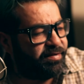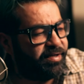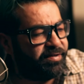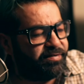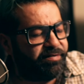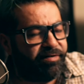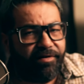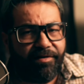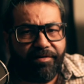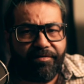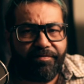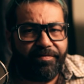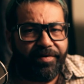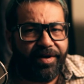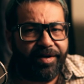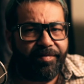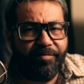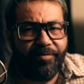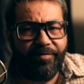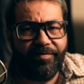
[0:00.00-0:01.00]
these are all
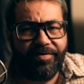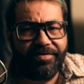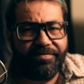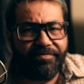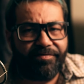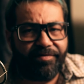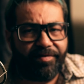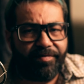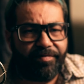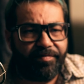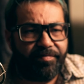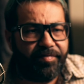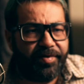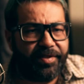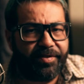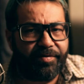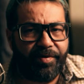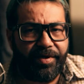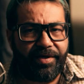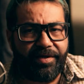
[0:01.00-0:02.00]
like movies from
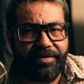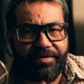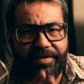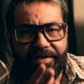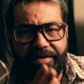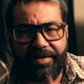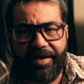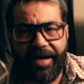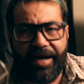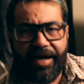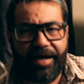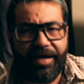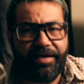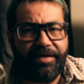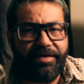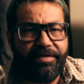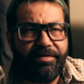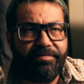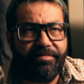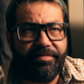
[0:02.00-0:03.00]
between
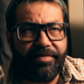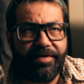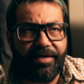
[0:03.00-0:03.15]
today